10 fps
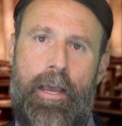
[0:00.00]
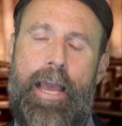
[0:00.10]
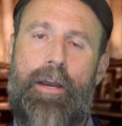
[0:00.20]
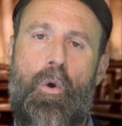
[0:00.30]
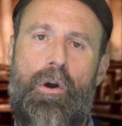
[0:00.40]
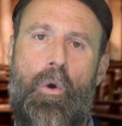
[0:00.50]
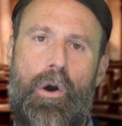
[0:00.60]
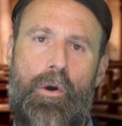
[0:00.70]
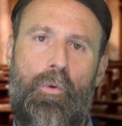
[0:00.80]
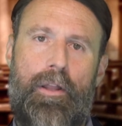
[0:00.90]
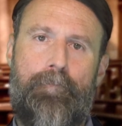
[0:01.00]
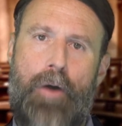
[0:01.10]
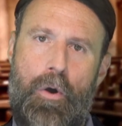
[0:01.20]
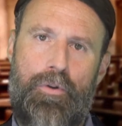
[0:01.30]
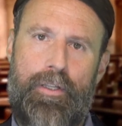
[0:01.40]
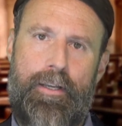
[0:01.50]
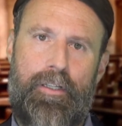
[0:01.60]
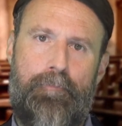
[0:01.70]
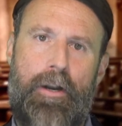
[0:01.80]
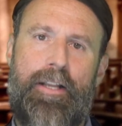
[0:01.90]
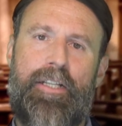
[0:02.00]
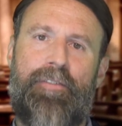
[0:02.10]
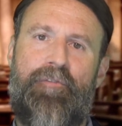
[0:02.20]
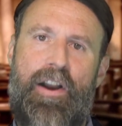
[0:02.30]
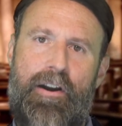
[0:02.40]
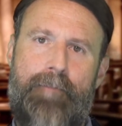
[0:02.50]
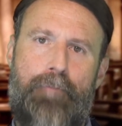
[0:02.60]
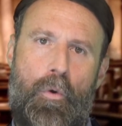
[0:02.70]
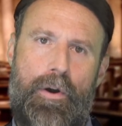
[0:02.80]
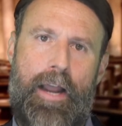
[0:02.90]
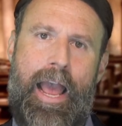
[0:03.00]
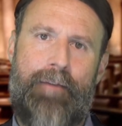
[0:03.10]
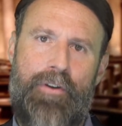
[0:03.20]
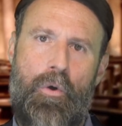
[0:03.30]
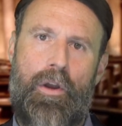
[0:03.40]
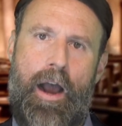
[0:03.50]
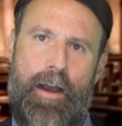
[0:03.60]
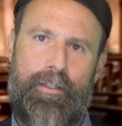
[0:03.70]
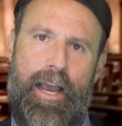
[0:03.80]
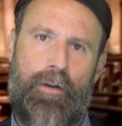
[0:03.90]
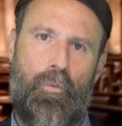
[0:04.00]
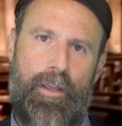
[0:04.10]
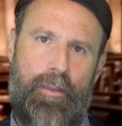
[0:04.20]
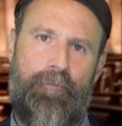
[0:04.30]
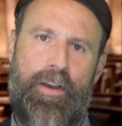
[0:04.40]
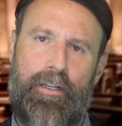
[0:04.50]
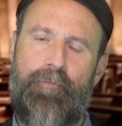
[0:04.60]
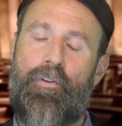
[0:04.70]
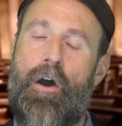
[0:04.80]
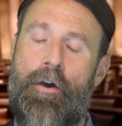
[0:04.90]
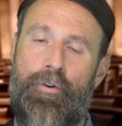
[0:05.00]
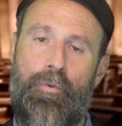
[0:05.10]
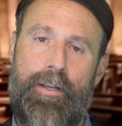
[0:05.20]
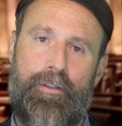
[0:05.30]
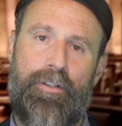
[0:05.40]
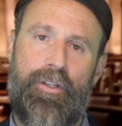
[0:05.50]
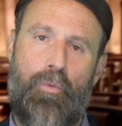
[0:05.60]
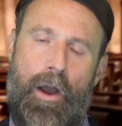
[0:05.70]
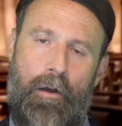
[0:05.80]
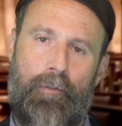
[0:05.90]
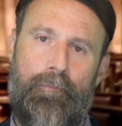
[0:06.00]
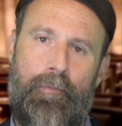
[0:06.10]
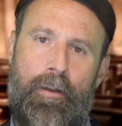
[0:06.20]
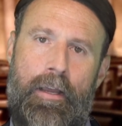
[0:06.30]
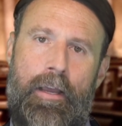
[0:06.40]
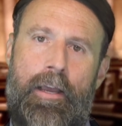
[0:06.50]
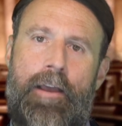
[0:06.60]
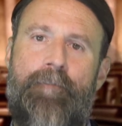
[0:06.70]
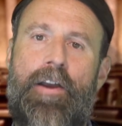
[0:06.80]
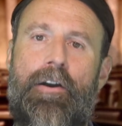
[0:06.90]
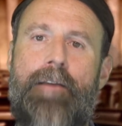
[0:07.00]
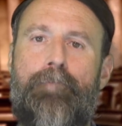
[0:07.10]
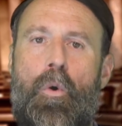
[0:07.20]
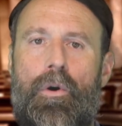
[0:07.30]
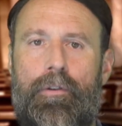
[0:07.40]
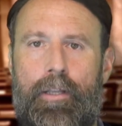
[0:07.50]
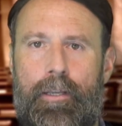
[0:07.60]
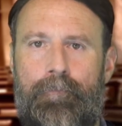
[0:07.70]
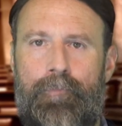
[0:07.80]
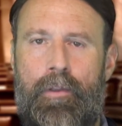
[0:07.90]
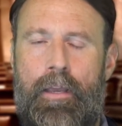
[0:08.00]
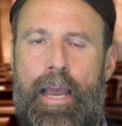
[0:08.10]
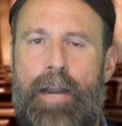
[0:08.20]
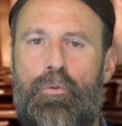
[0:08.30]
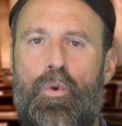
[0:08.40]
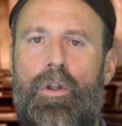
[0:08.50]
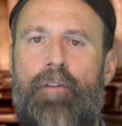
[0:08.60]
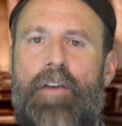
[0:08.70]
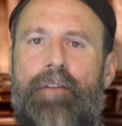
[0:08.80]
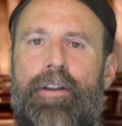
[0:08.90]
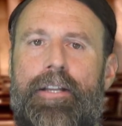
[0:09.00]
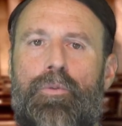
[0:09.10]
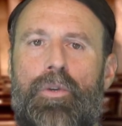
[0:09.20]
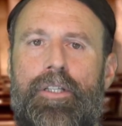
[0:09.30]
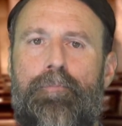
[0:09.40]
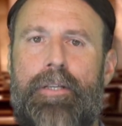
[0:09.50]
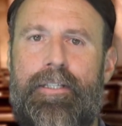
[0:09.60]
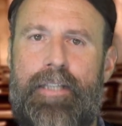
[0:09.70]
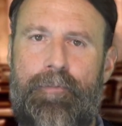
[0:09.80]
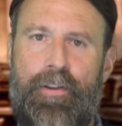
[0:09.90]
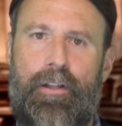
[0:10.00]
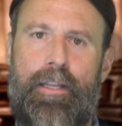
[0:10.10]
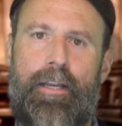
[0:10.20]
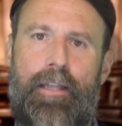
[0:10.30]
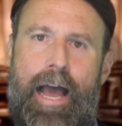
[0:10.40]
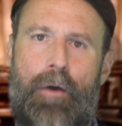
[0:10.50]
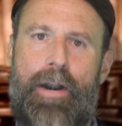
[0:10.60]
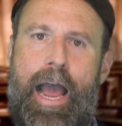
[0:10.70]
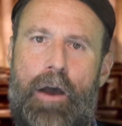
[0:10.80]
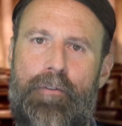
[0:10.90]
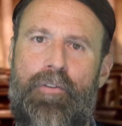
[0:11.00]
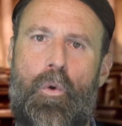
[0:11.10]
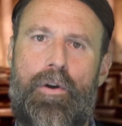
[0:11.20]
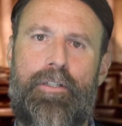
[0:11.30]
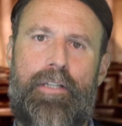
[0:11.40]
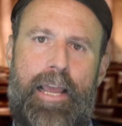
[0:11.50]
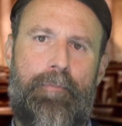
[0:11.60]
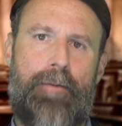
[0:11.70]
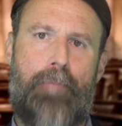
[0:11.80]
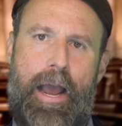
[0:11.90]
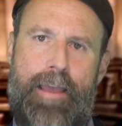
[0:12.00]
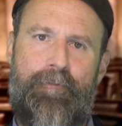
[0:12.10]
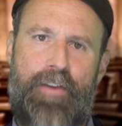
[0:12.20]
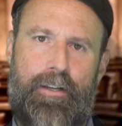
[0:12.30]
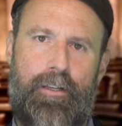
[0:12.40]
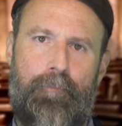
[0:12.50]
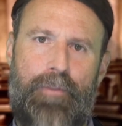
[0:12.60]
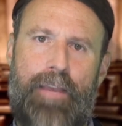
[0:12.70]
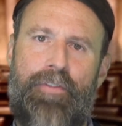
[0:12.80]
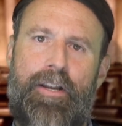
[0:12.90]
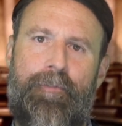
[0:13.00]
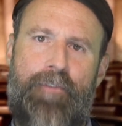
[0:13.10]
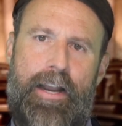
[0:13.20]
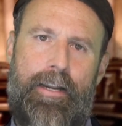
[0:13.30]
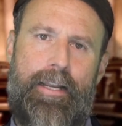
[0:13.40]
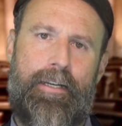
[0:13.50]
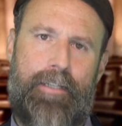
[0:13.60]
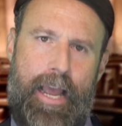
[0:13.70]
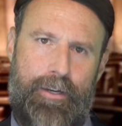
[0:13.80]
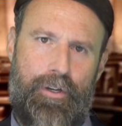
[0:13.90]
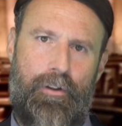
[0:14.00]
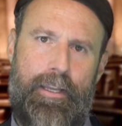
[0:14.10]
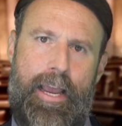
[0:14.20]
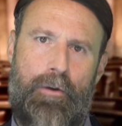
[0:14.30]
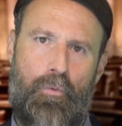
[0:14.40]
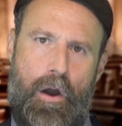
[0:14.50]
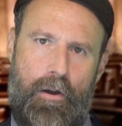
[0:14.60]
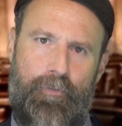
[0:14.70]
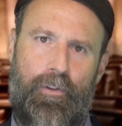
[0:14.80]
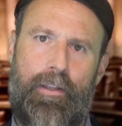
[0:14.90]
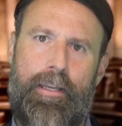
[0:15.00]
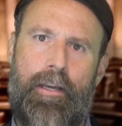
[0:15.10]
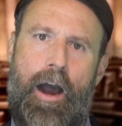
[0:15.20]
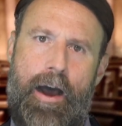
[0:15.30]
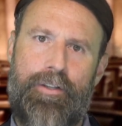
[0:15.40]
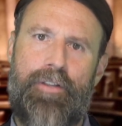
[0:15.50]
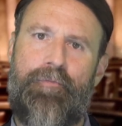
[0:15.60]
A court order will impose this, but it is very important to have no contact with the victim for other reasons as well. Very importantly, a rule of evidence will specifically allow an out-of-court statement by a victim if the defendant intentionally and wrongfully caused the